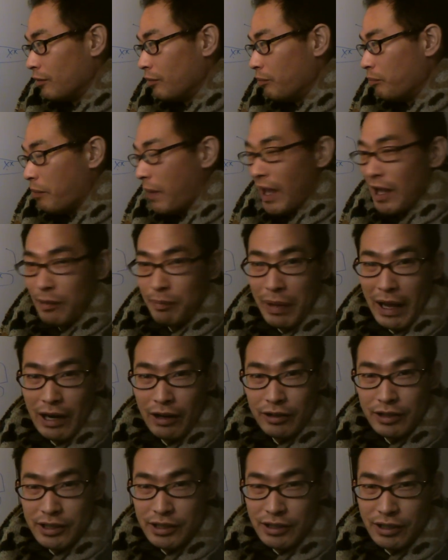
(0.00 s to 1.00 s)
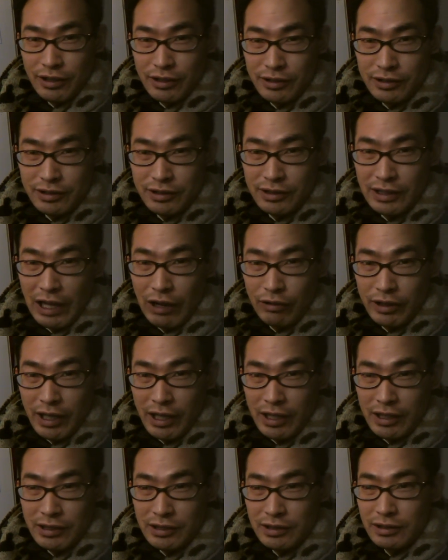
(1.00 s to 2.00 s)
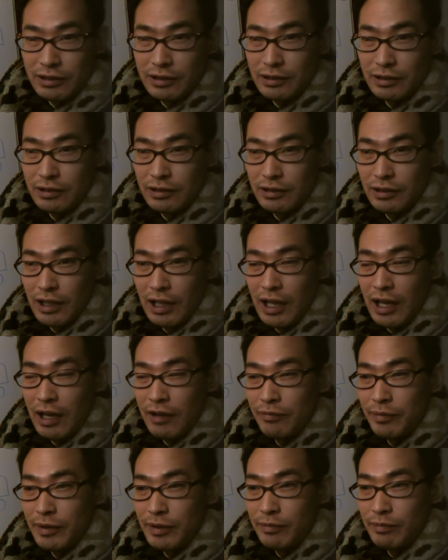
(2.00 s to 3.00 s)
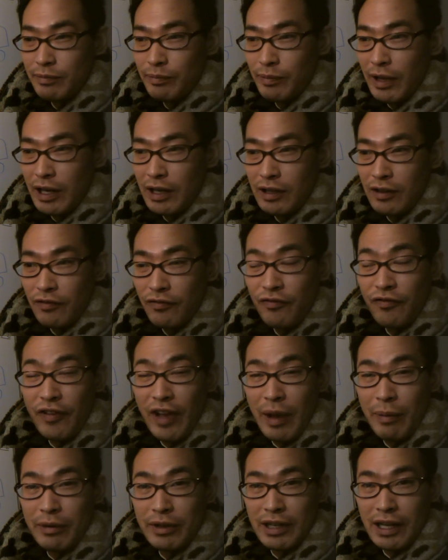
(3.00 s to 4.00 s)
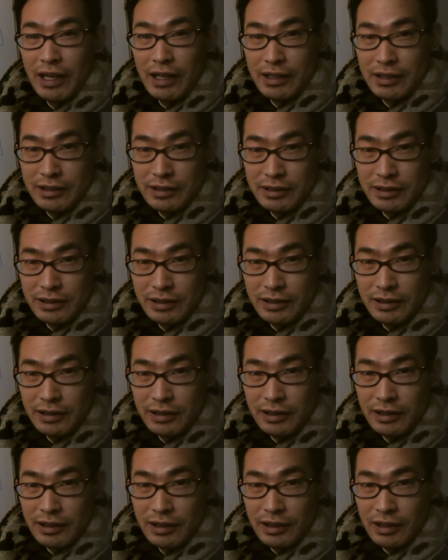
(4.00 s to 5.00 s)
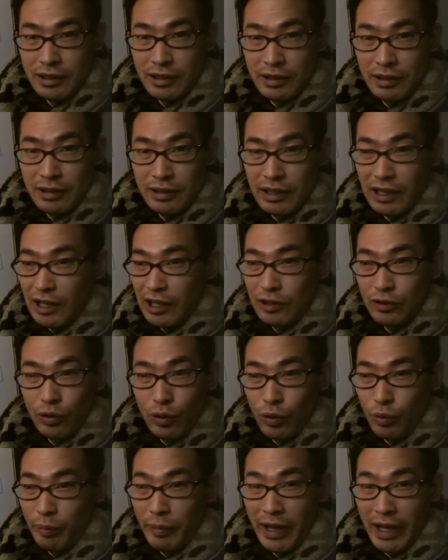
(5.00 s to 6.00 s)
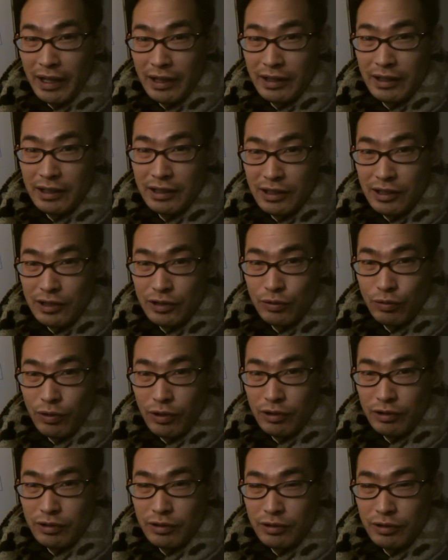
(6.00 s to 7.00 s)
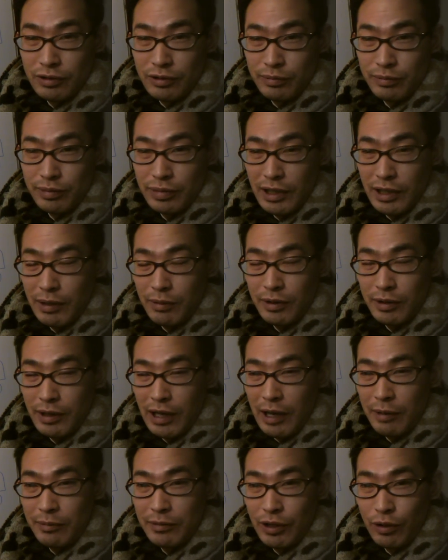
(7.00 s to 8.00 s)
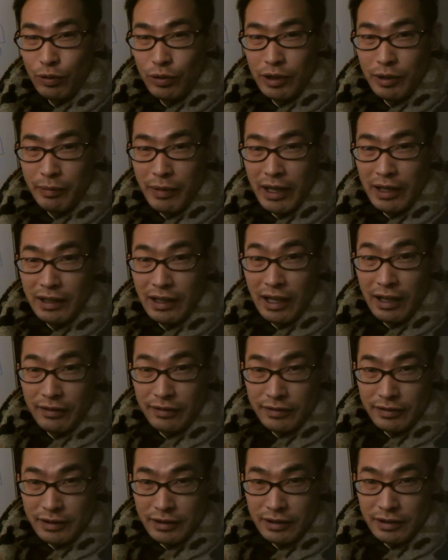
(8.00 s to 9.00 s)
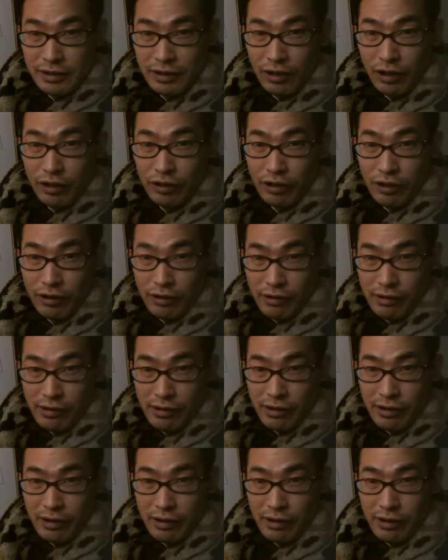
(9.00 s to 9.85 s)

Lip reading: Male politicians nowadays they have been very feminized. There are no men in this world. Probably I'm the only man left on earth